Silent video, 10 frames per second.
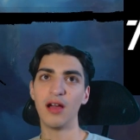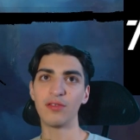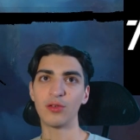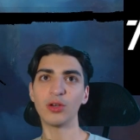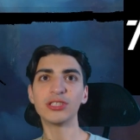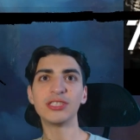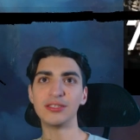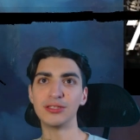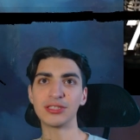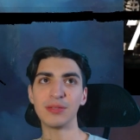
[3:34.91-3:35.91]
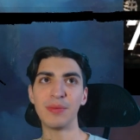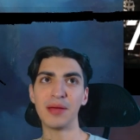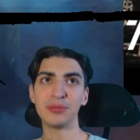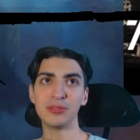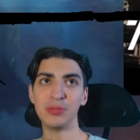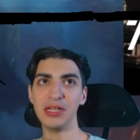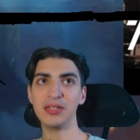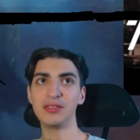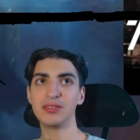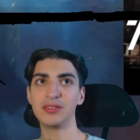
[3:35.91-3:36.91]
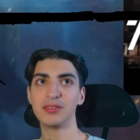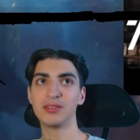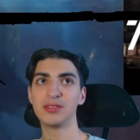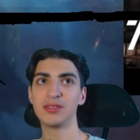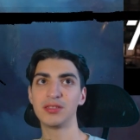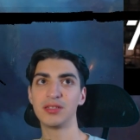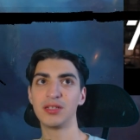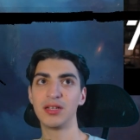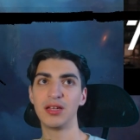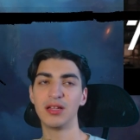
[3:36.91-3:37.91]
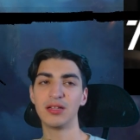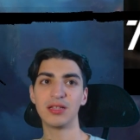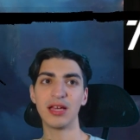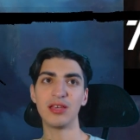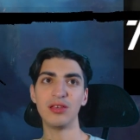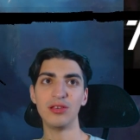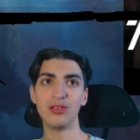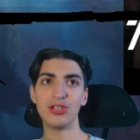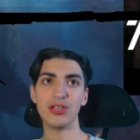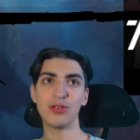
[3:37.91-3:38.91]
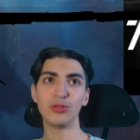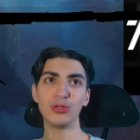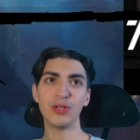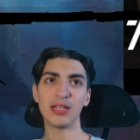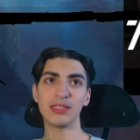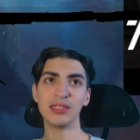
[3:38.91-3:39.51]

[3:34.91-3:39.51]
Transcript: Of course they took the map, Sabine. Like, she told you not